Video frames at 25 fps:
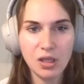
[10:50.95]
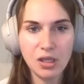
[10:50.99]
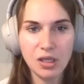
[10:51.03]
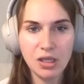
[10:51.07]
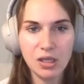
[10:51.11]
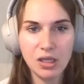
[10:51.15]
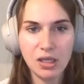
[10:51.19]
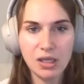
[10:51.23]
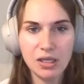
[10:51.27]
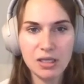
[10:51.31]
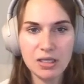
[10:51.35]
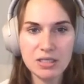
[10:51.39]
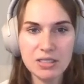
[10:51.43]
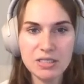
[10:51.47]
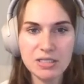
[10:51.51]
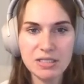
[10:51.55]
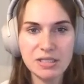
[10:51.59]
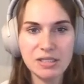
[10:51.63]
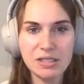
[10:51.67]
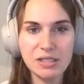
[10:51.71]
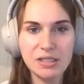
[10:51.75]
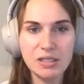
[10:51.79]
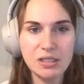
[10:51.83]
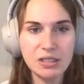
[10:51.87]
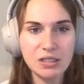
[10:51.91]
And
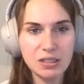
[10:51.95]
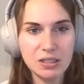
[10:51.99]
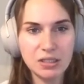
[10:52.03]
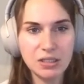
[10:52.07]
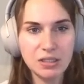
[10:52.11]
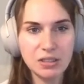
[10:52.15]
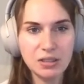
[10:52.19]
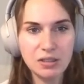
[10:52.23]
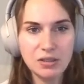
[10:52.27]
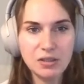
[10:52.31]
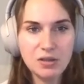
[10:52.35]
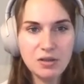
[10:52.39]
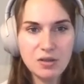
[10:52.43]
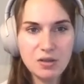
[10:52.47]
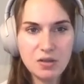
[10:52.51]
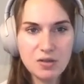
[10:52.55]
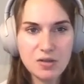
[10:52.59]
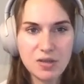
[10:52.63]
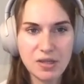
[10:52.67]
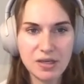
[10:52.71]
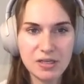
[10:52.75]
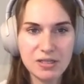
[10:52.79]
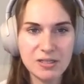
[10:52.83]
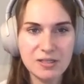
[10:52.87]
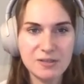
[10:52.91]

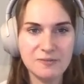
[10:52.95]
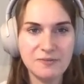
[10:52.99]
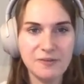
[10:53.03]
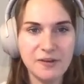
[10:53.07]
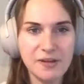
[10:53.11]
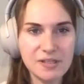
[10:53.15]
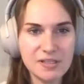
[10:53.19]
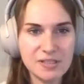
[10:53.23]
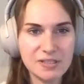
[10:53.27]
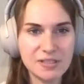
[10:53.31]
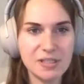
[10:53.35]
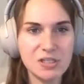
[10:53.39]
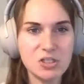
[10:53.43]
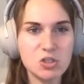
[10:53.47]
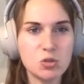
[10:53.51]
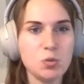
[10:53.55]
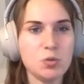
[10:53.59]
then in the define stage,